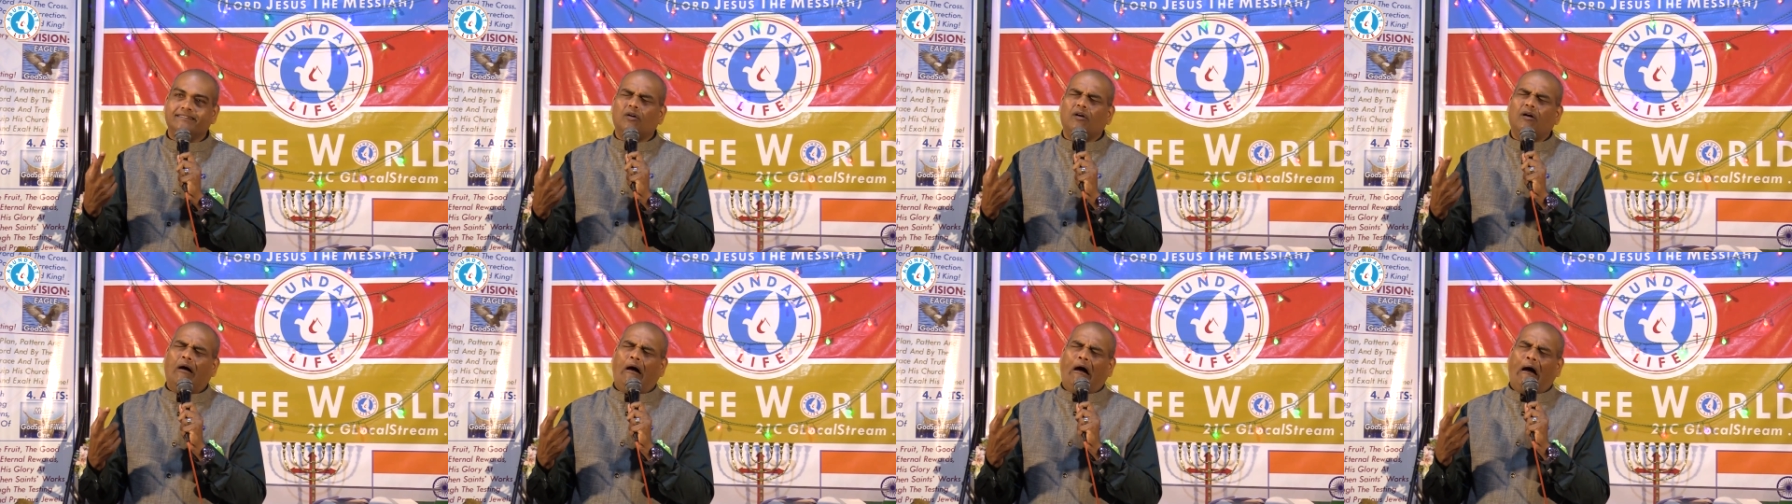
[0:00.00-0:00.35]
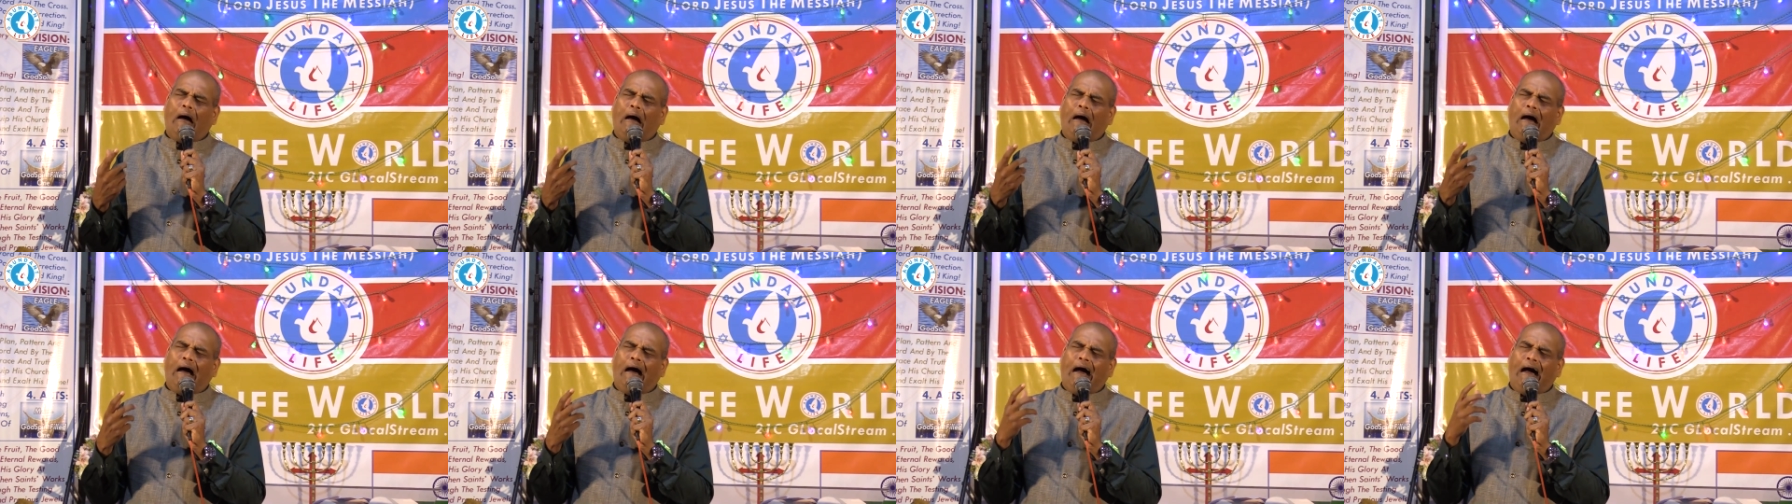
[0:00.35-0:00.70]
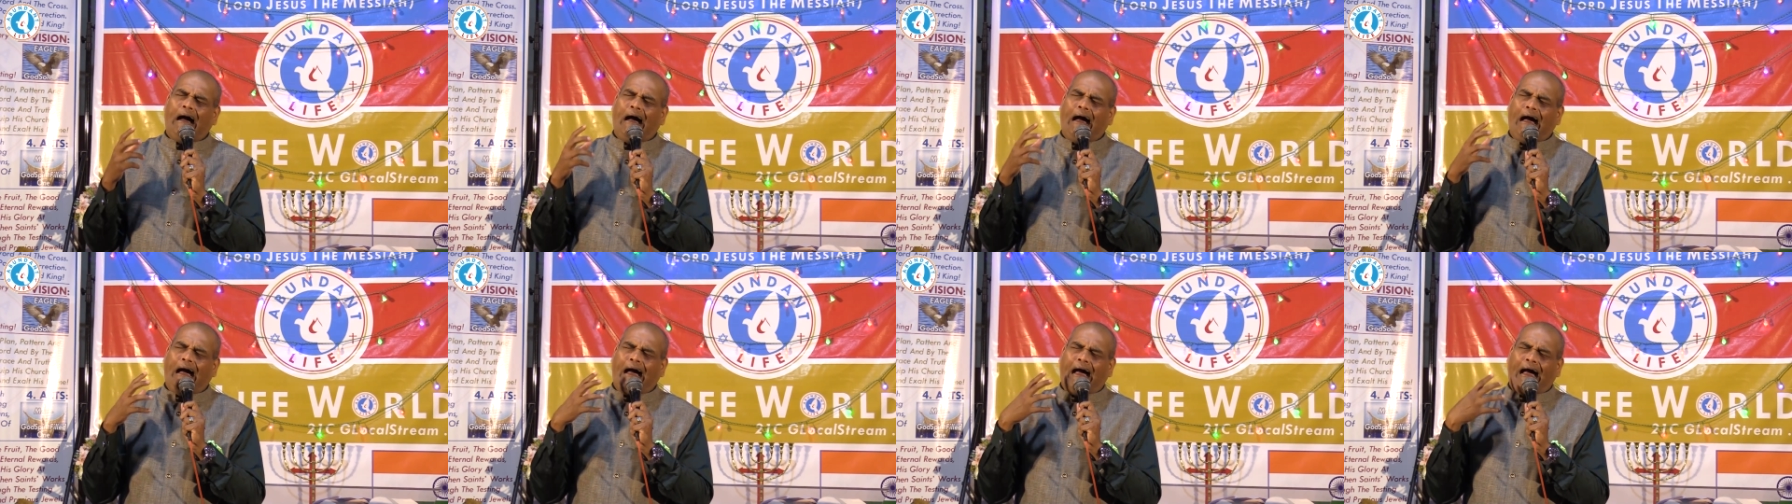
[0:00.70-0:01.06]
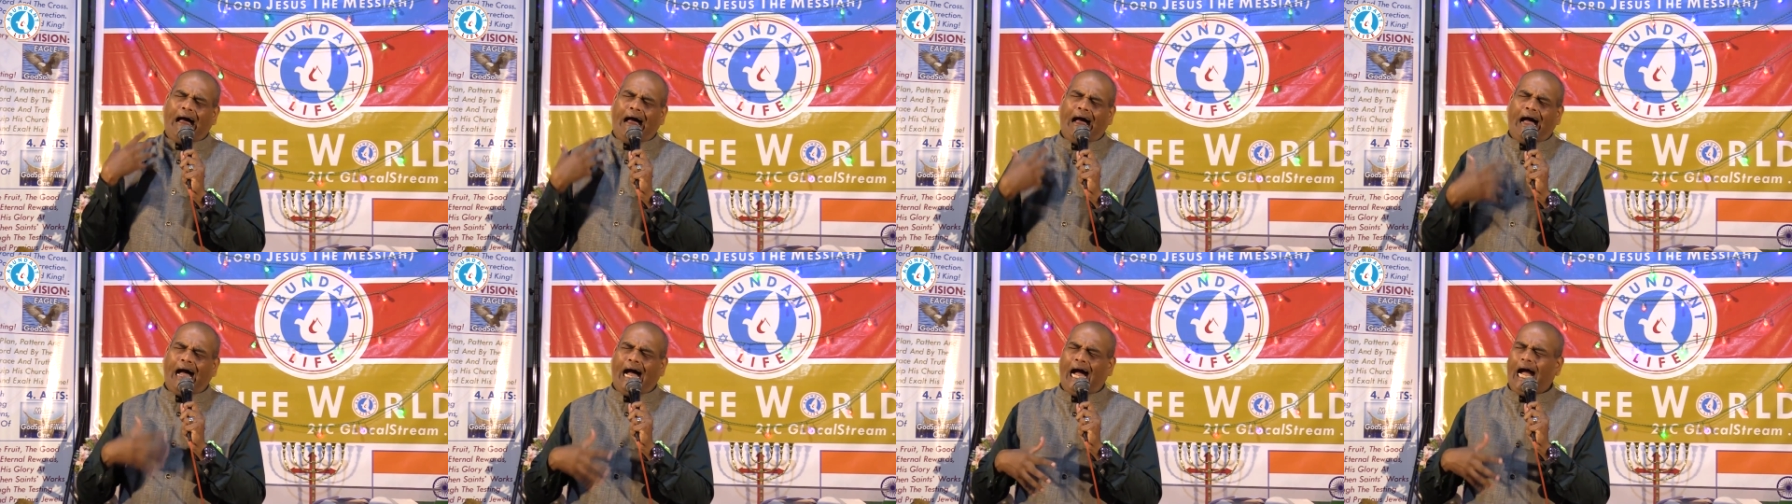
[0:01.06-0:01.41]

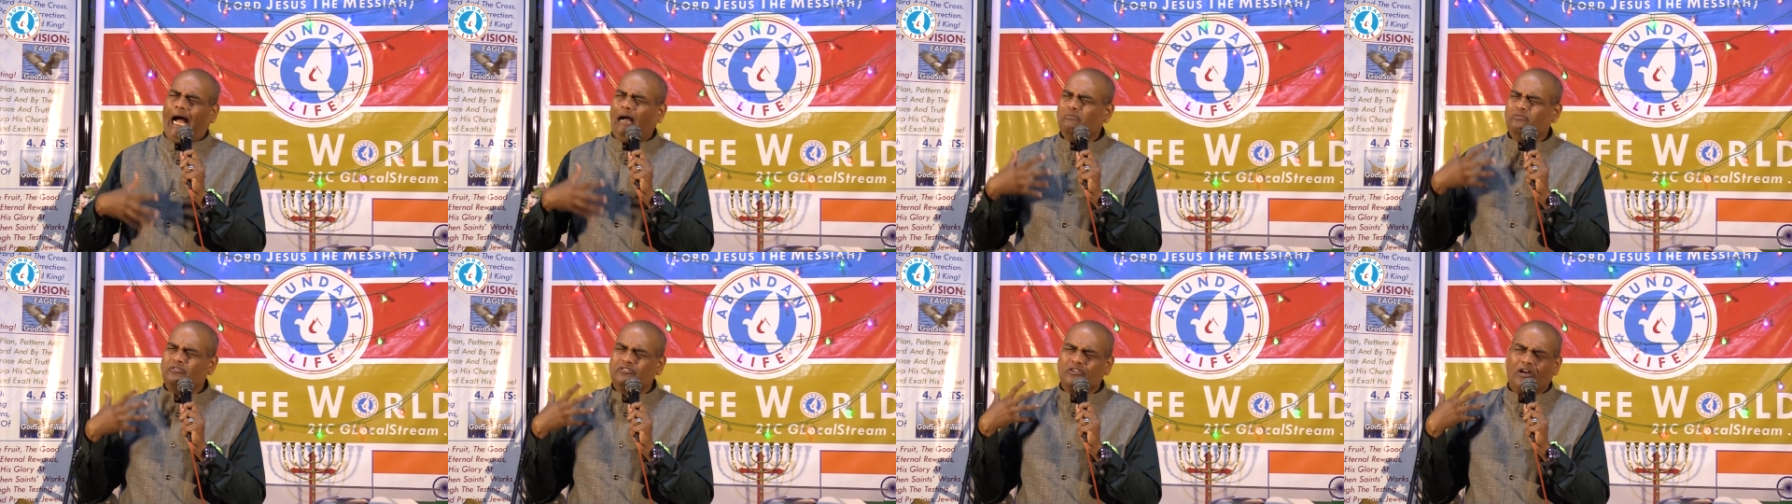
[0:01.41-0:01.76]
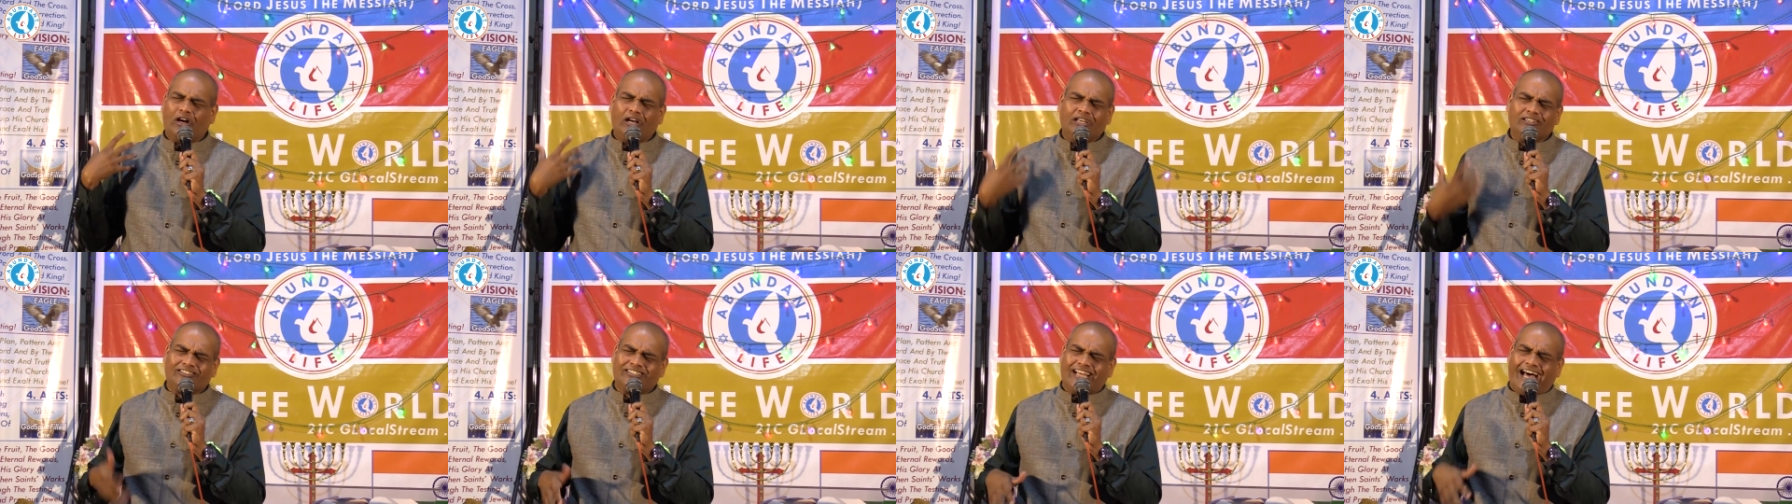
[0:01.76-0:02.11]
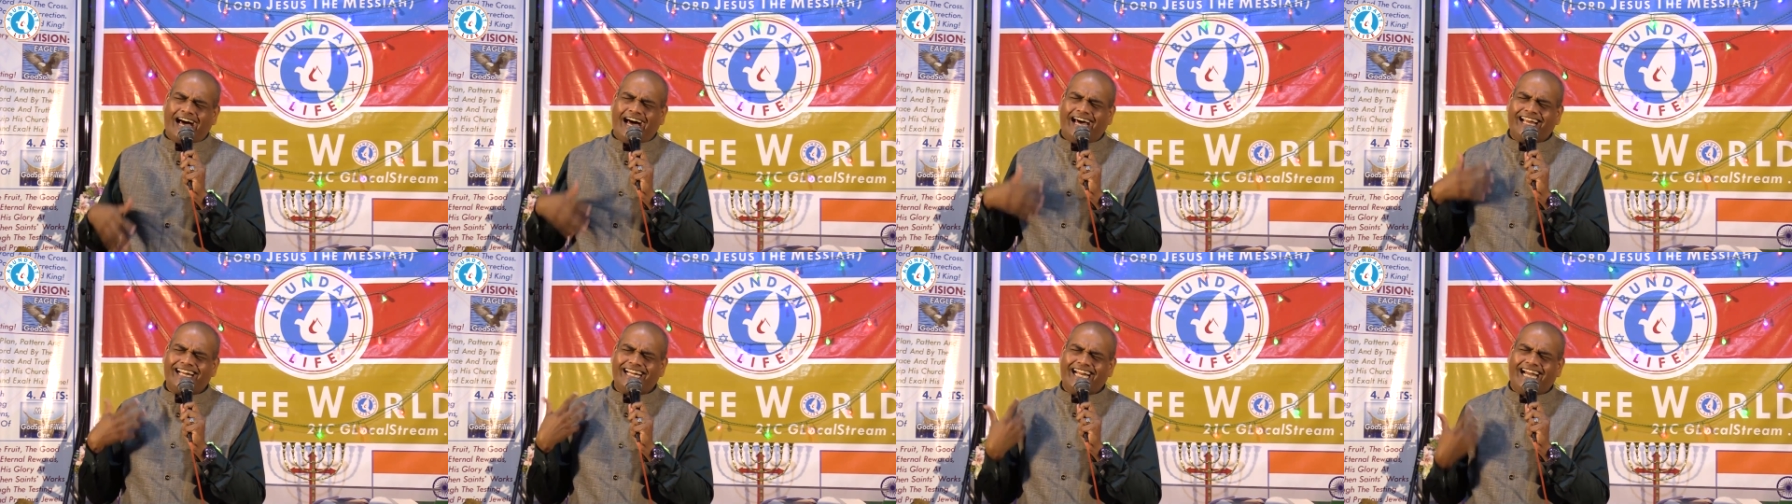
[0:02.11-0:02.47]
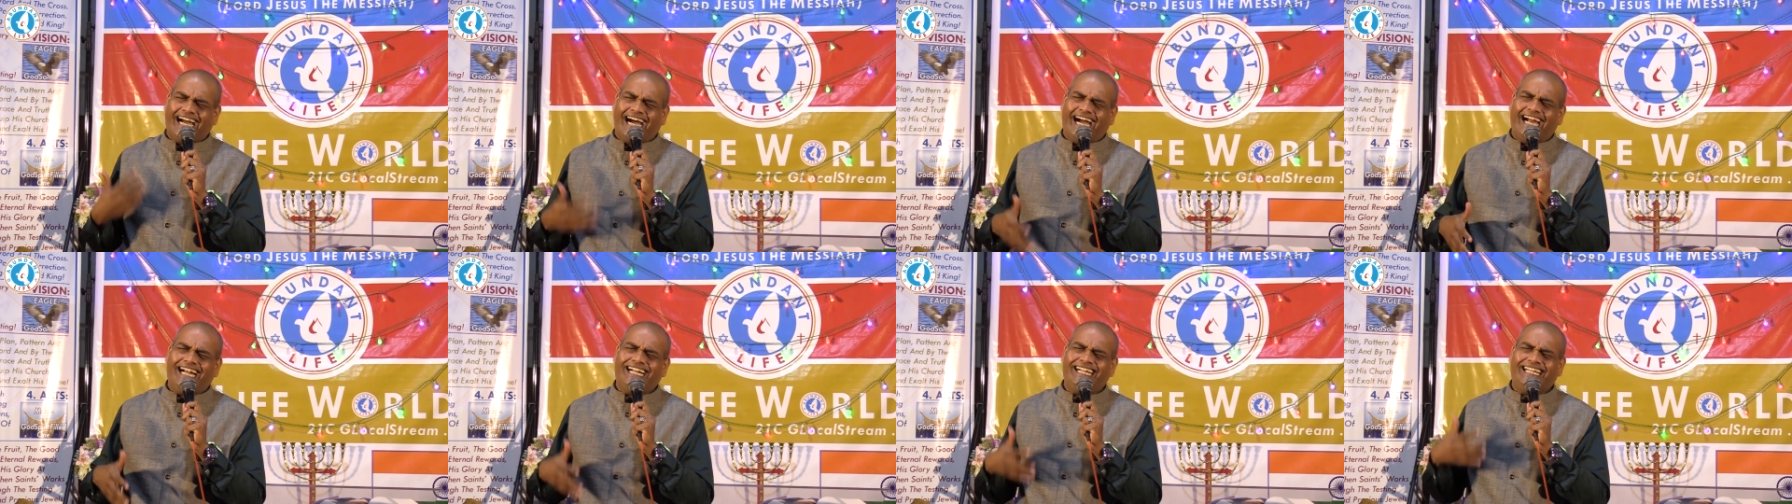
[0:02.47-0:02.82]
Oh, I'm so sorry
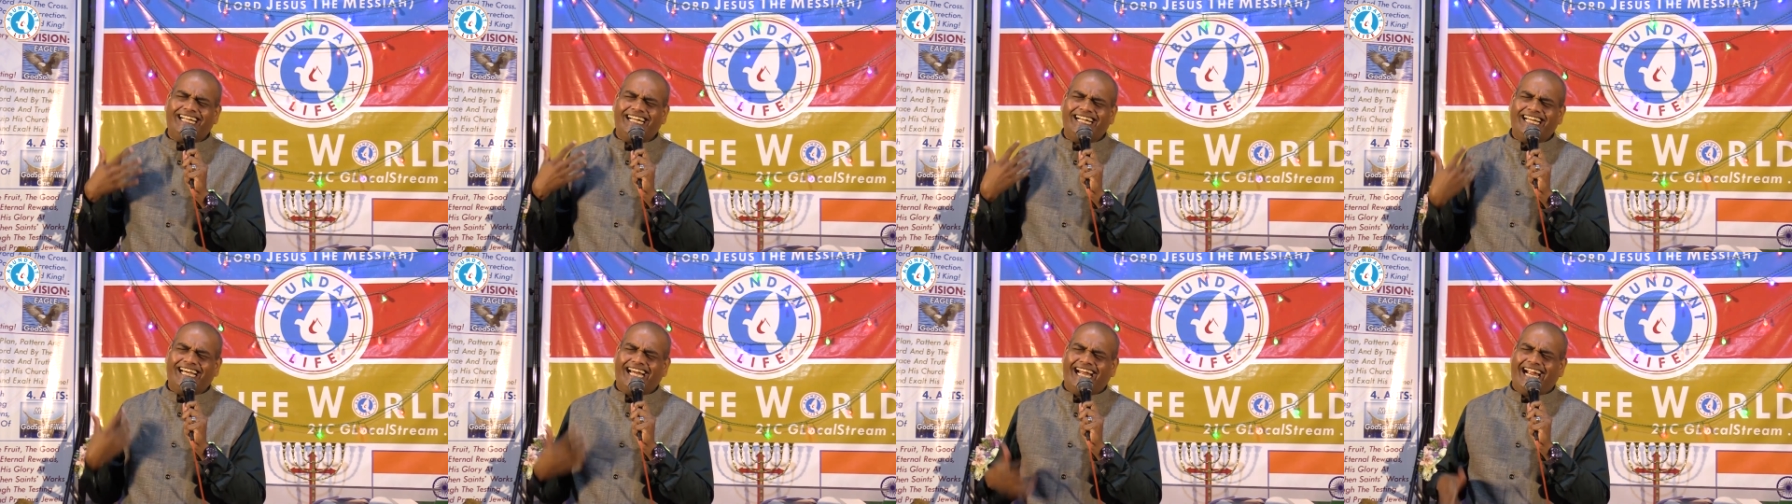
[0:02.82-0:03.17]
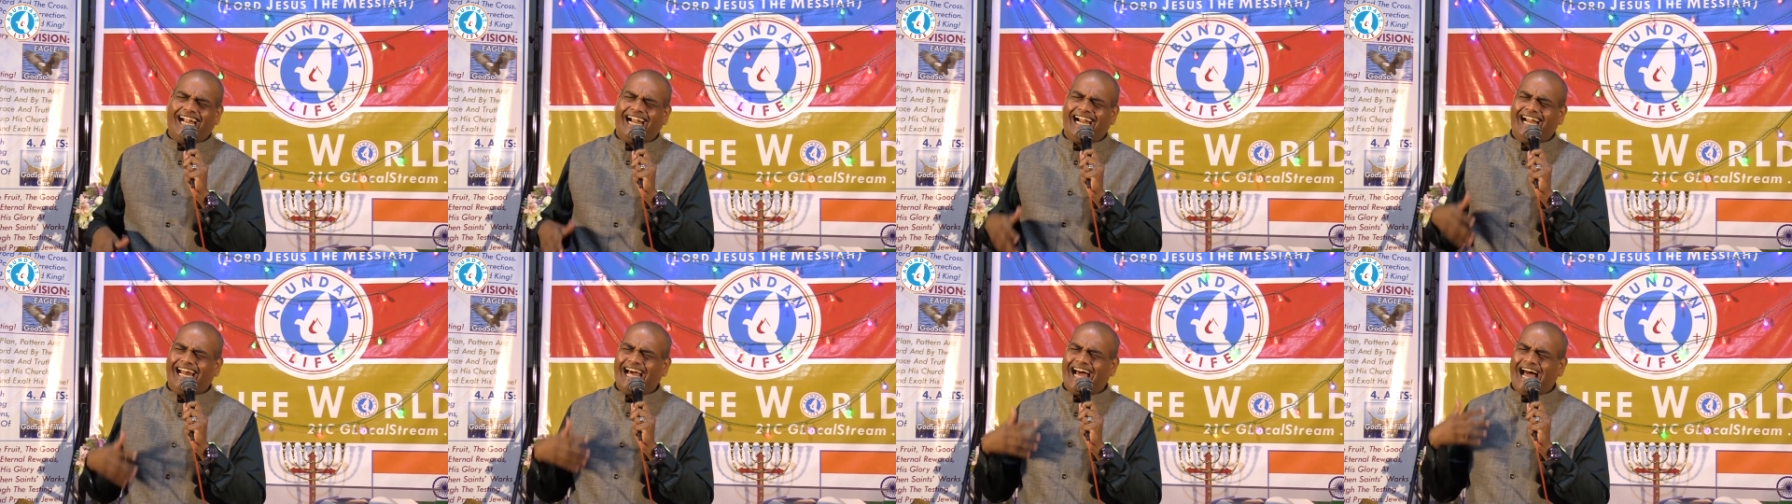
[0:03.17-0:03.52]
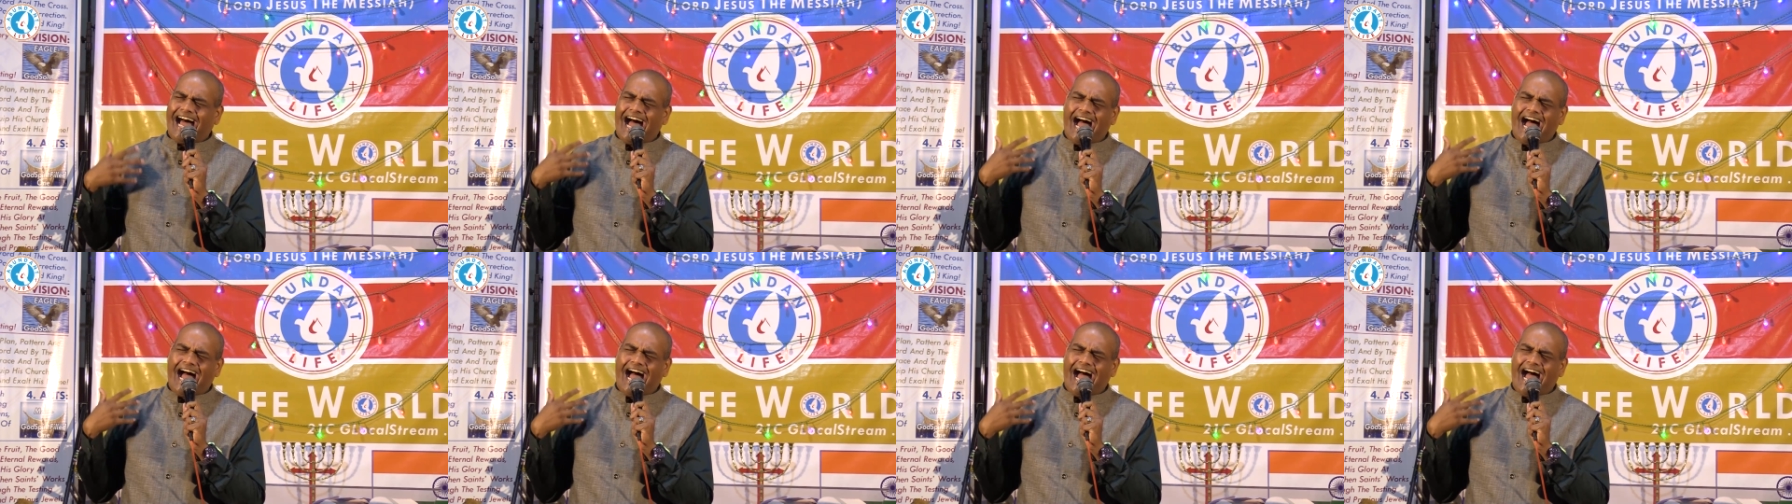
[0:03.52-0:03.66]
I did it.